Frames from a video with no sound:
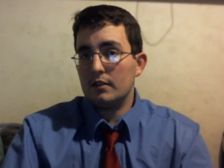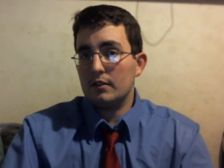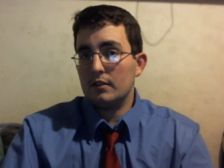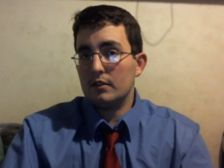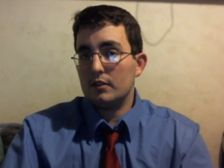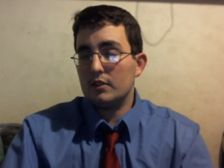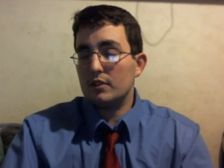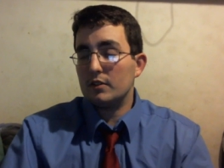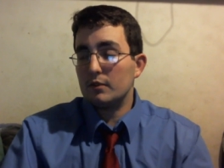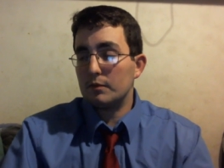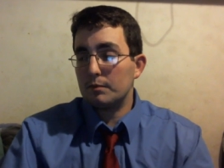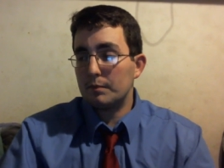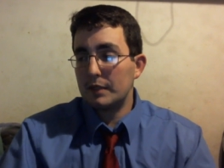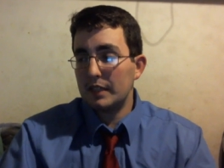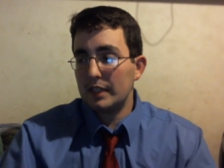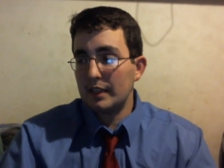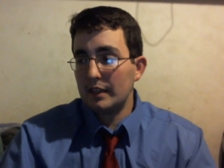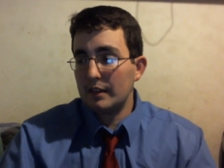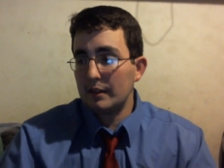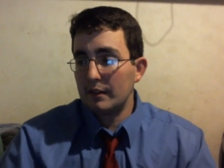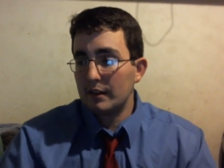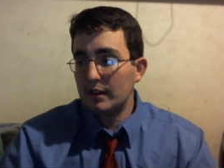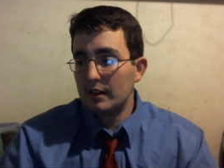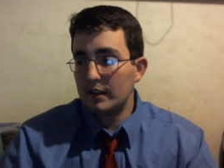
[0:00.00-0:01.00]
To
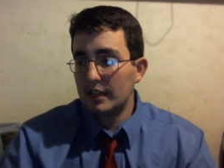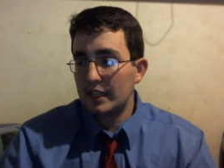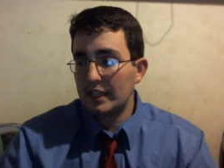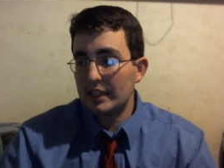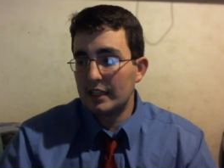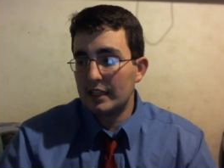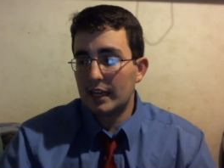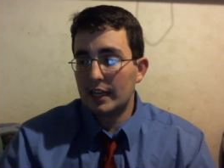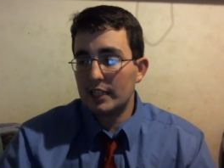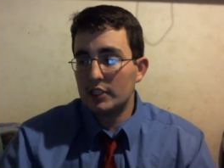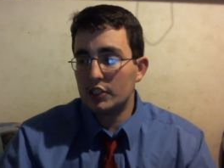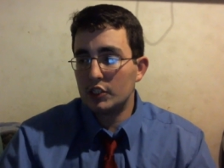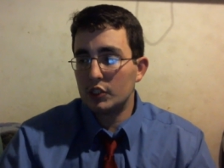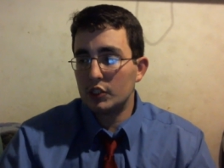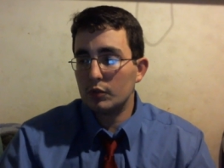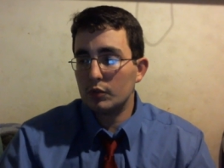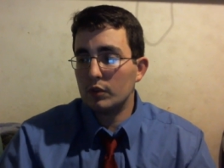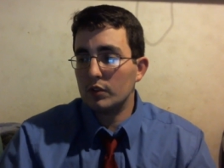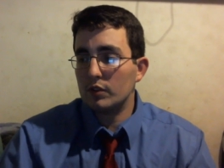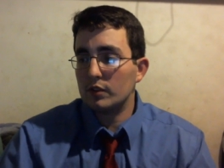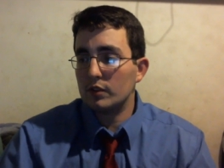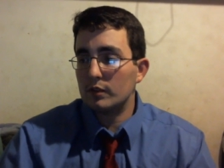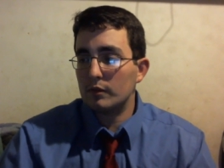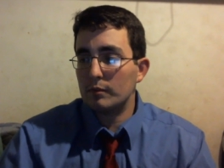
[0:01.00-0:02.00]
be engaged to
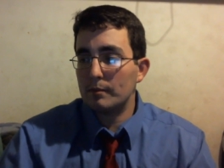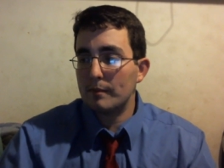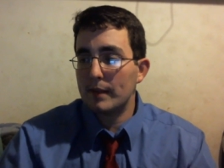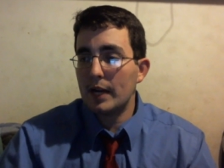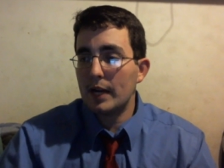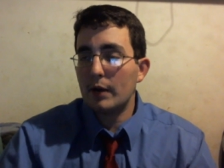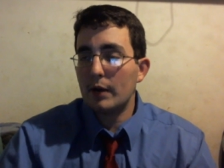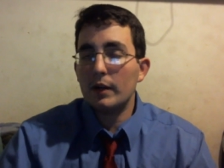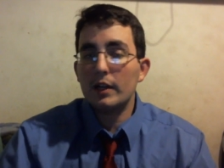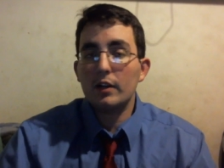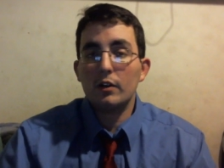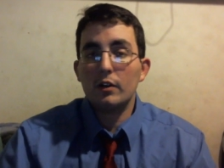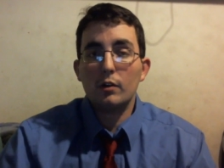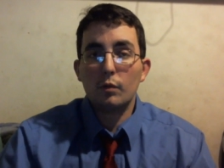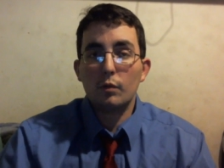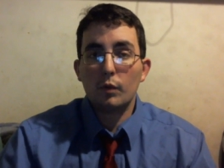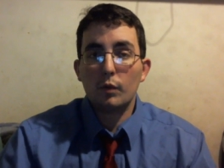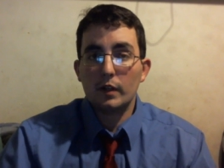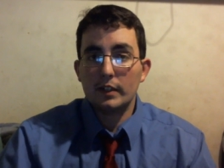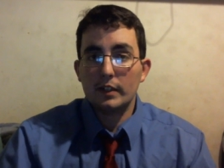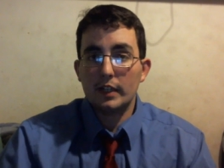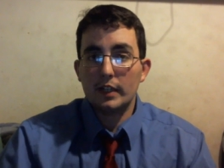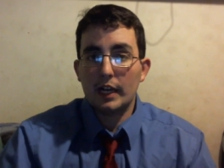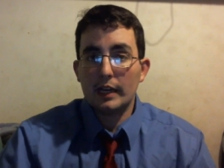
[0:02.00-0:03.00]
her to marry her
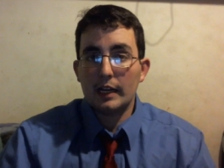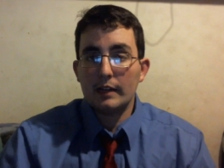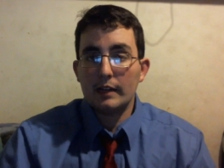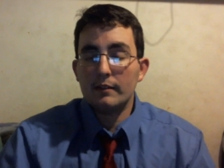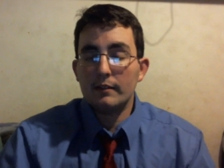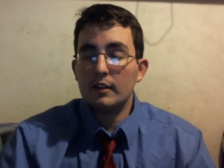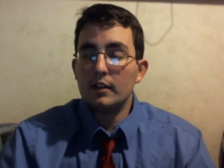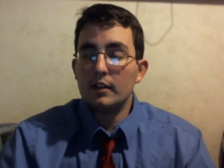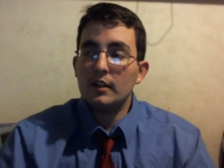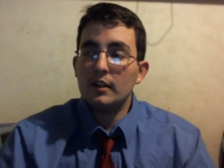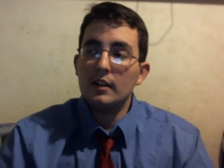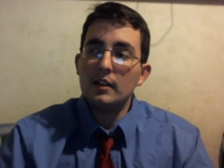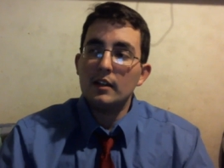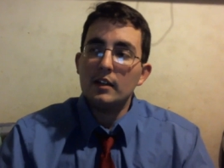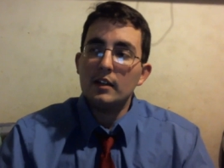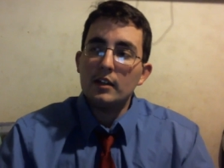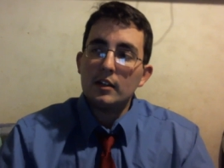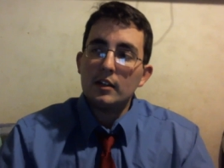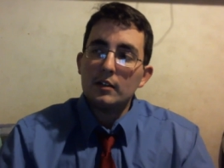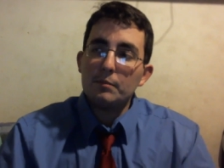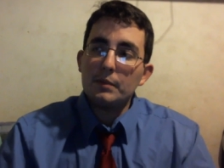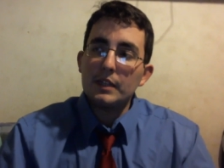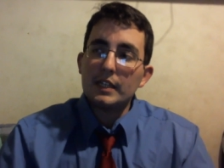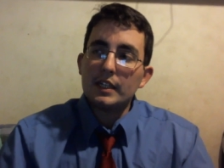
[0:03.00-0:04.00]
one day
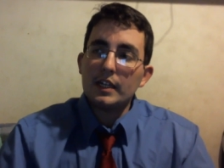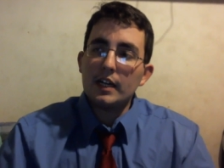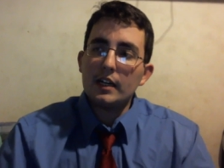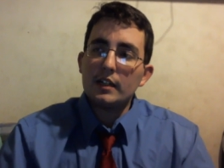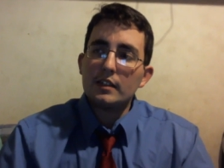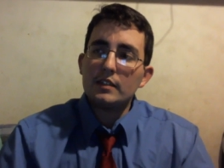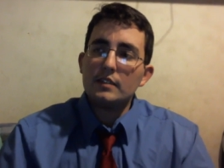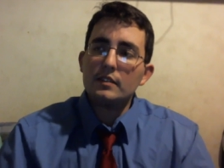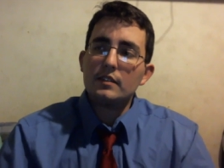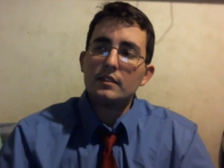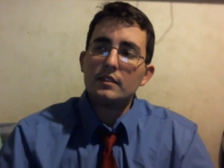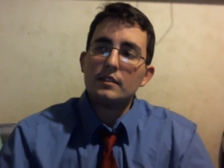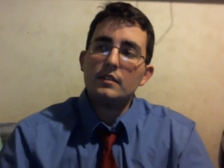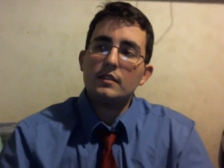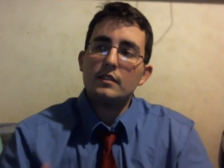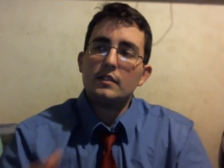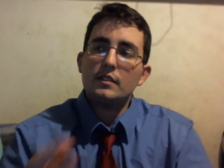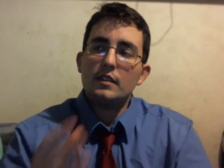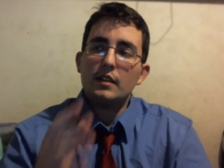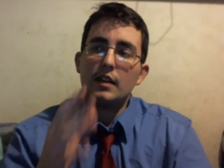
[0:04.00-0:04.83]
because